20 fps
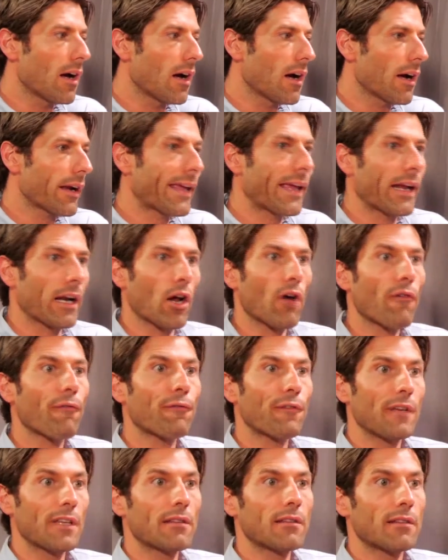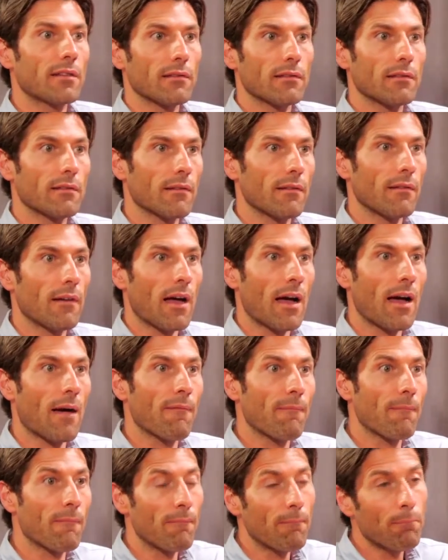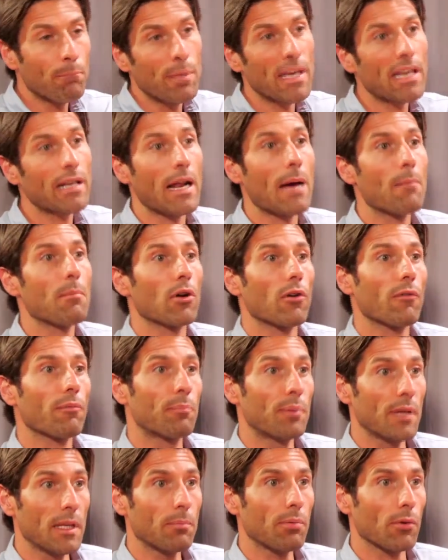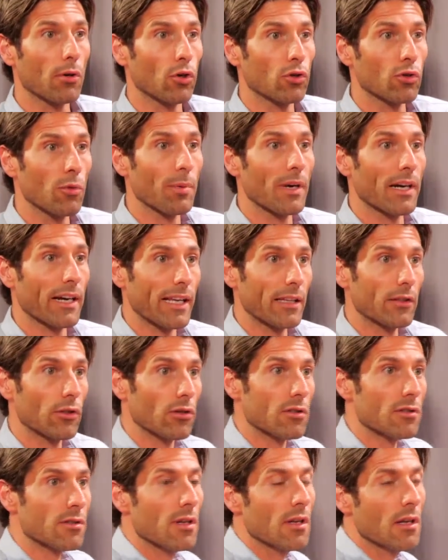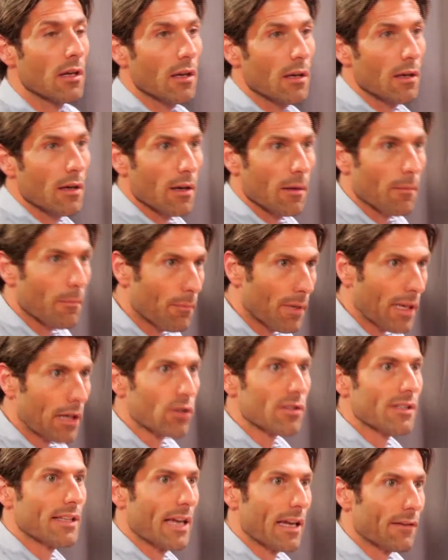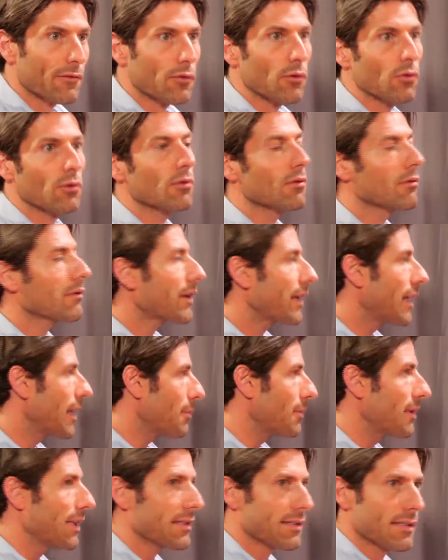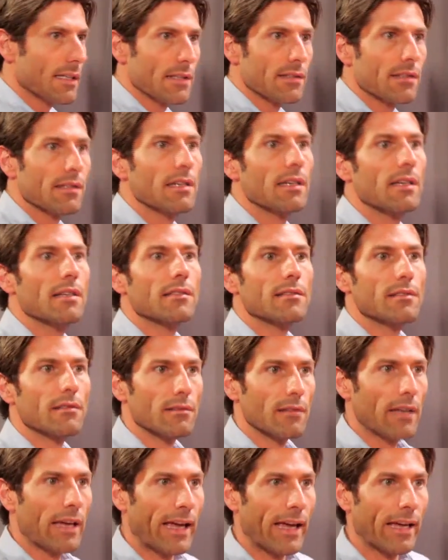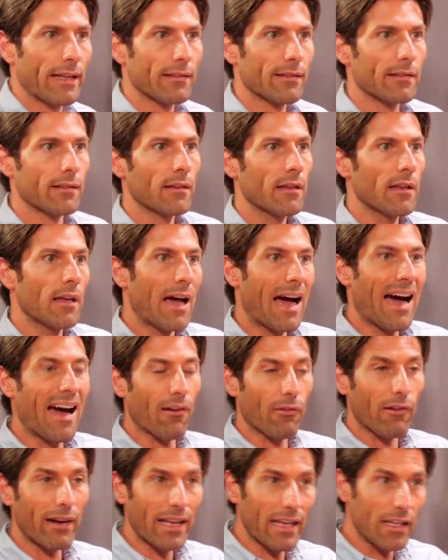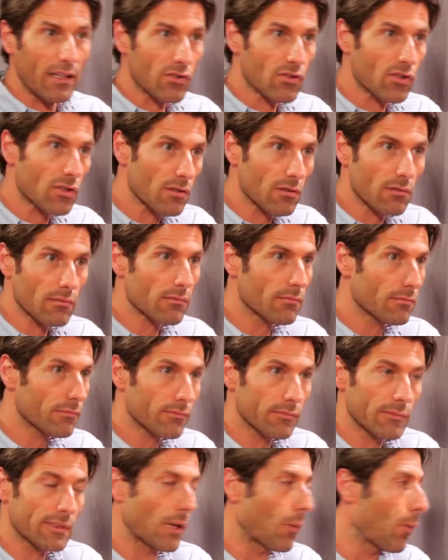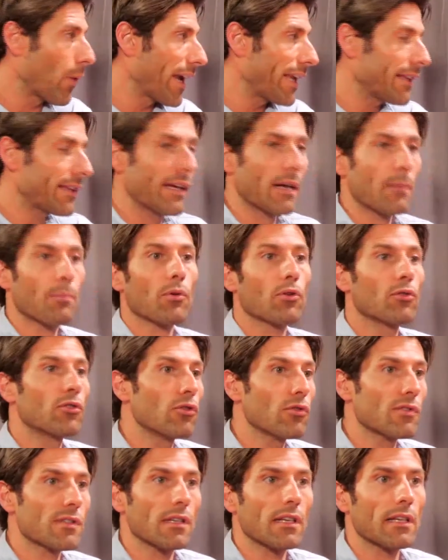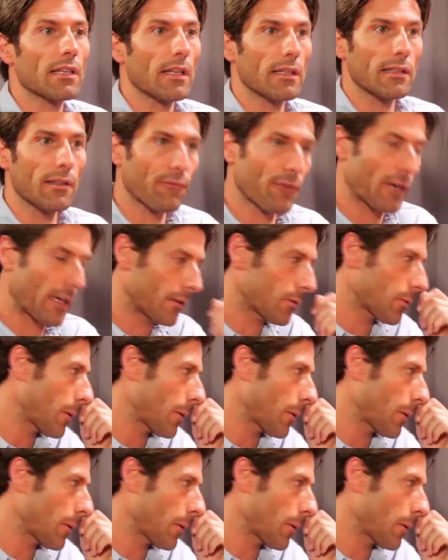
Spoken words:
cannot fit a big number of people, of operators, because they have to keep distances and arrange the way they are producing in a different way.